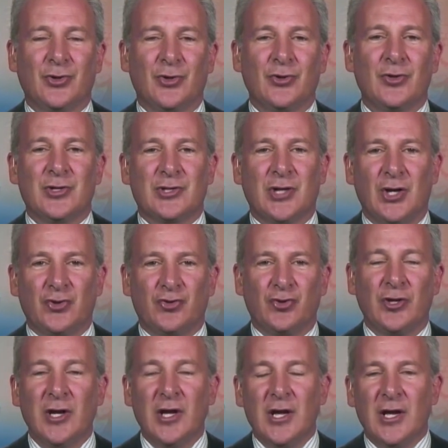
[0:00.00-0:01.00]
turn this
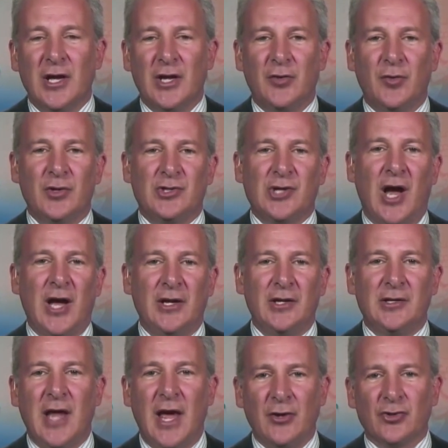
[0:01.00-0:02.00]
country into a
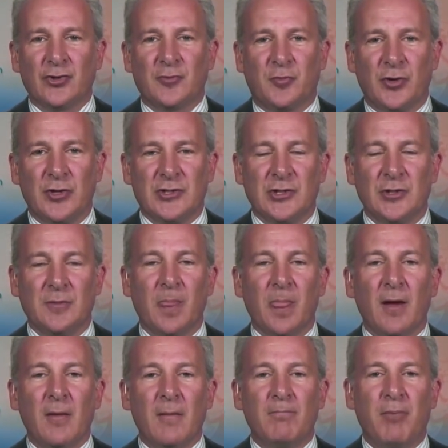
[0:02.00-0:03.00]
giant debtor's prison.
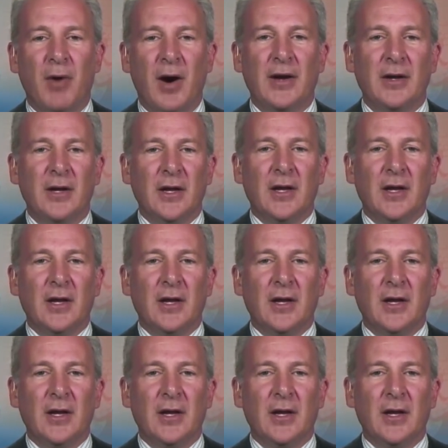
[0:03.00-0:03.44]
But